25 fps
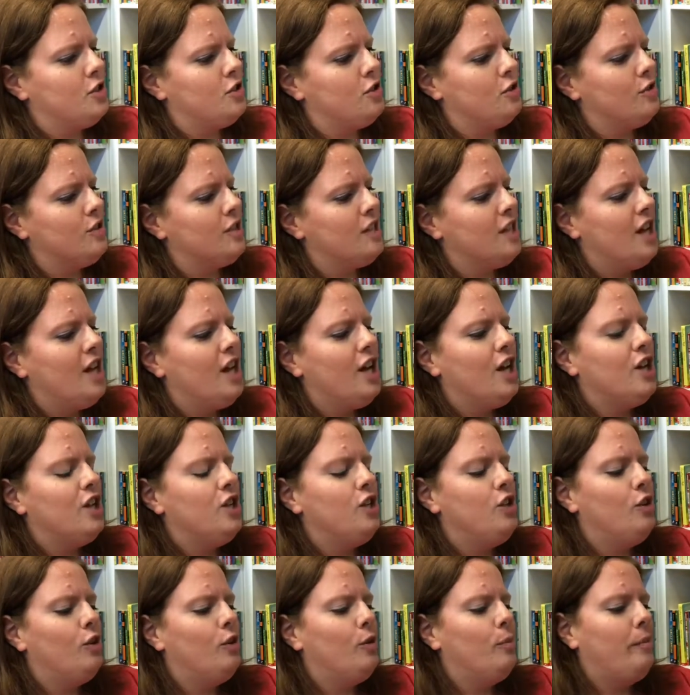Jules.
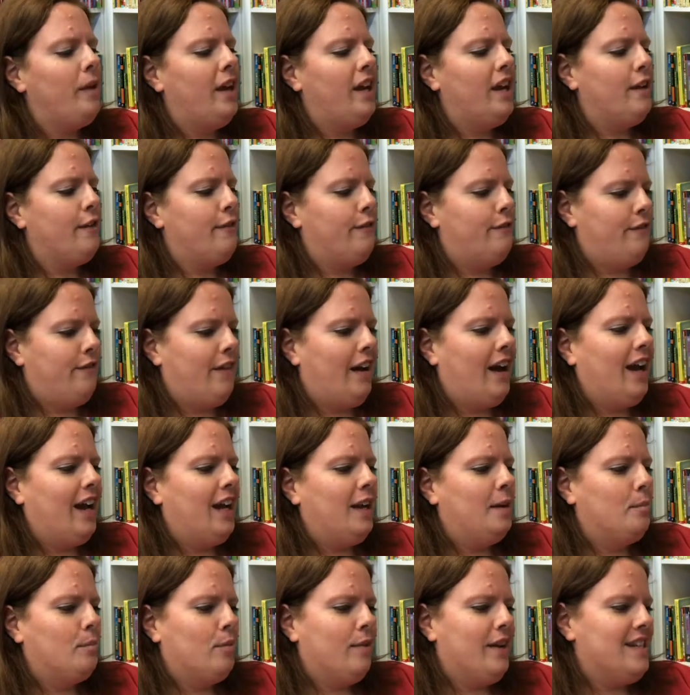"You'll make a
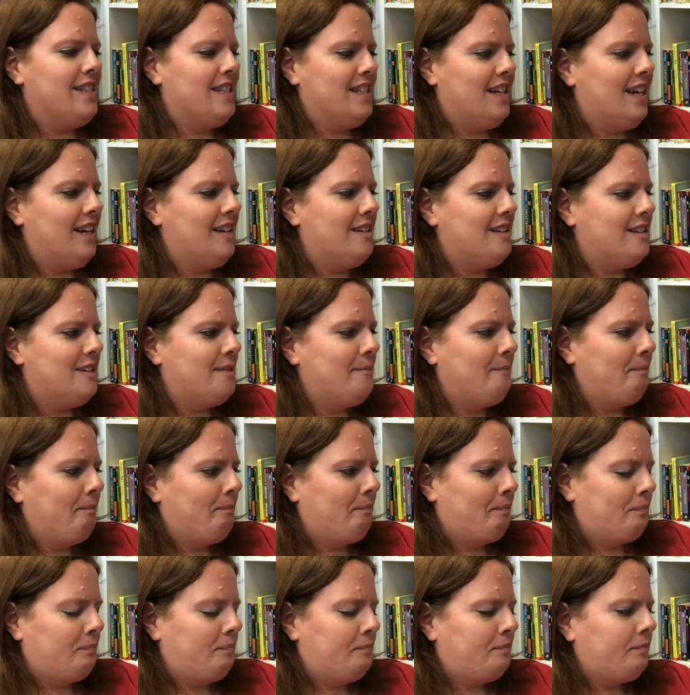fine president."
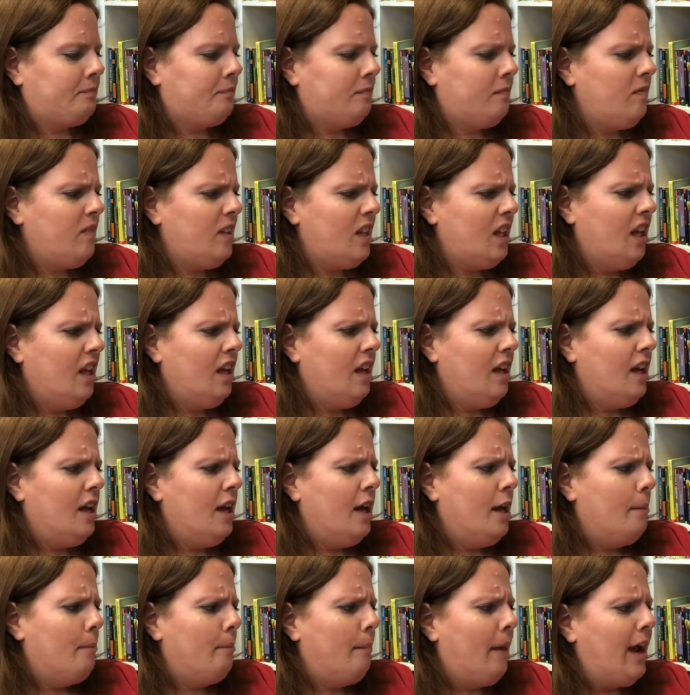
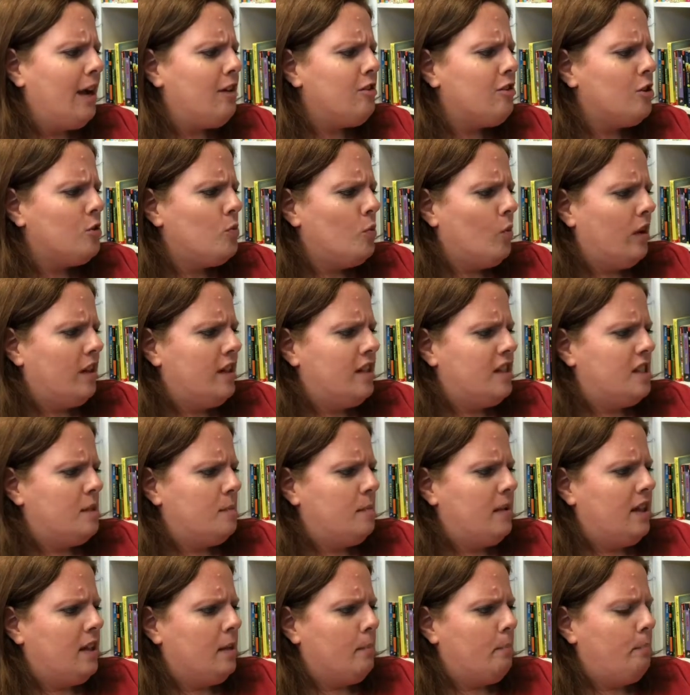Myron wanted to
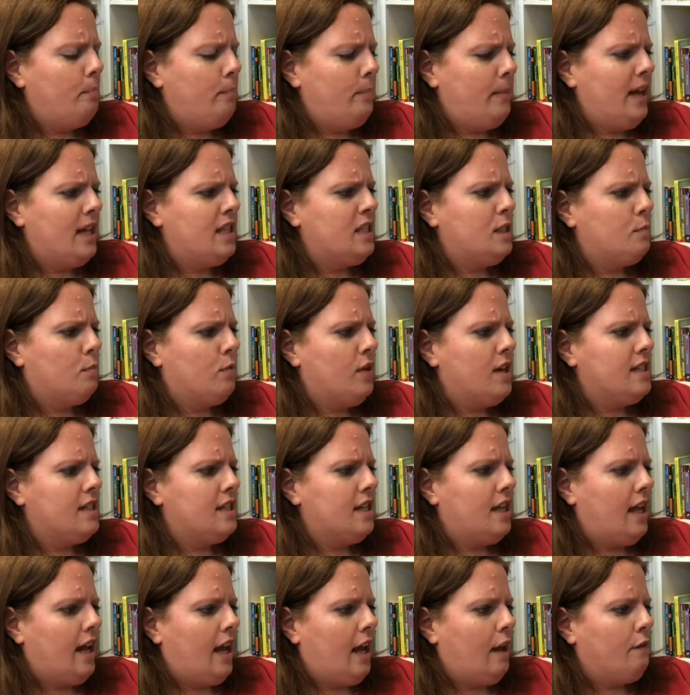be the best
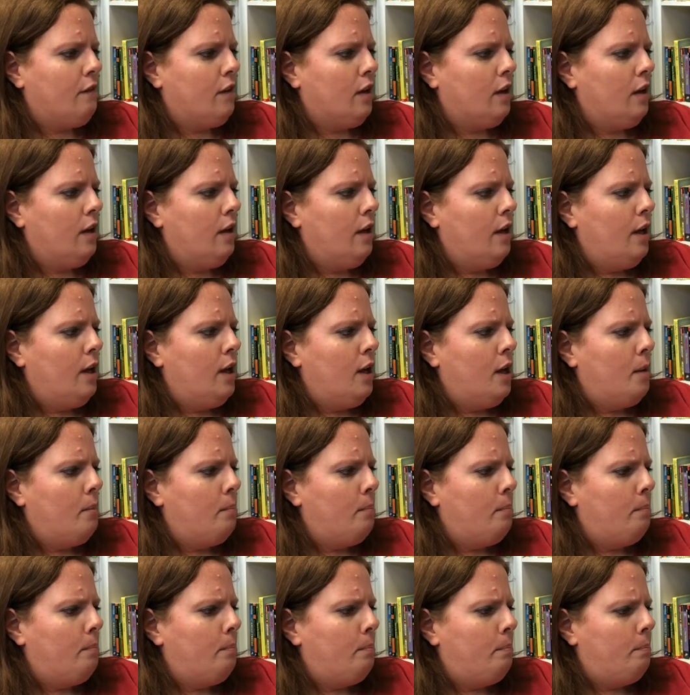president ever,
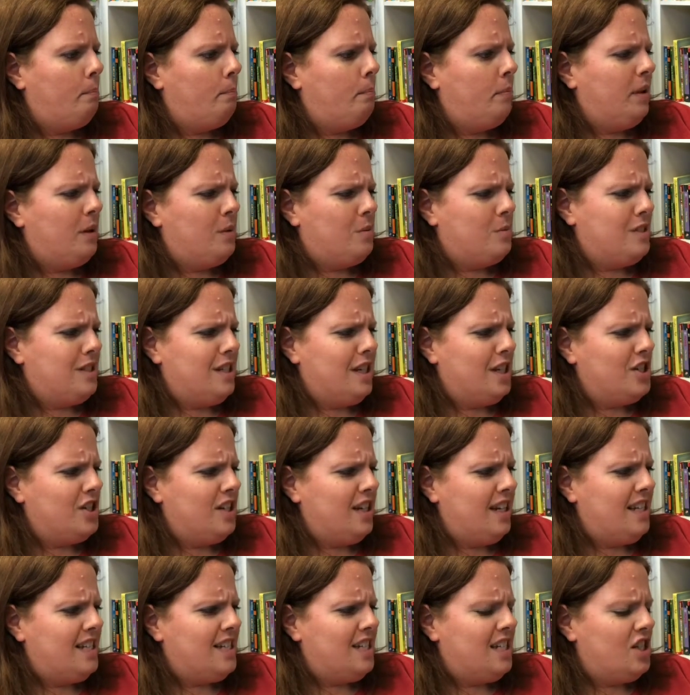but it was such
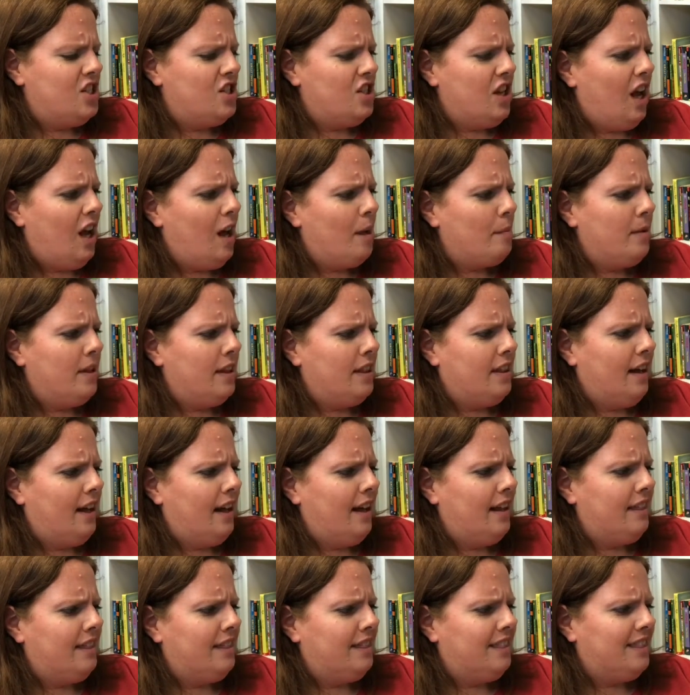an easy job, he
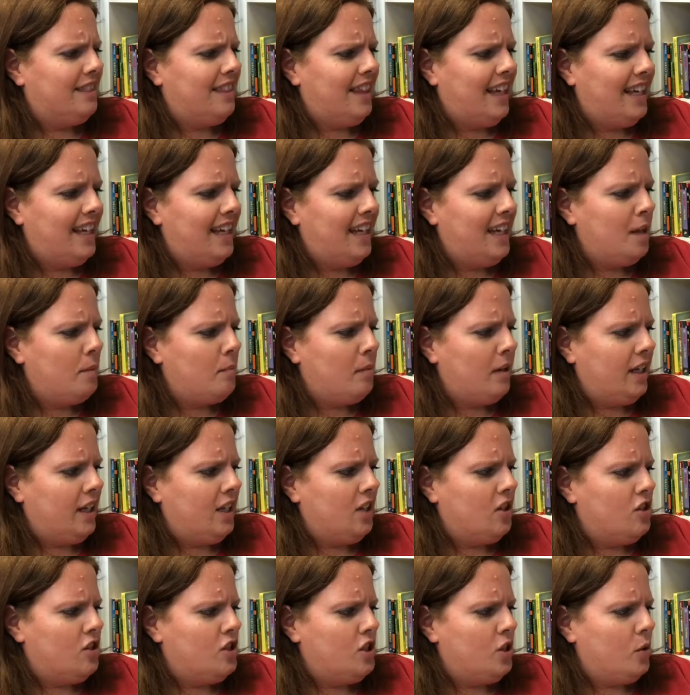thought, that anybody
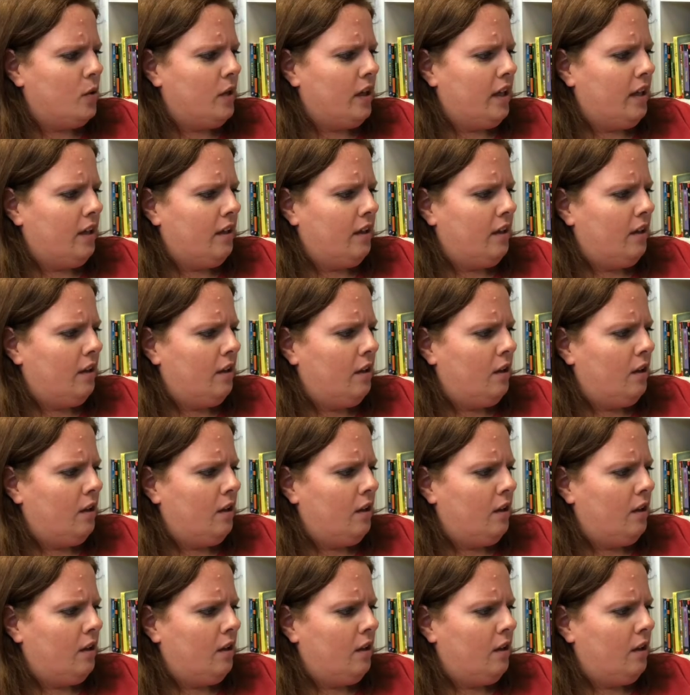could do it.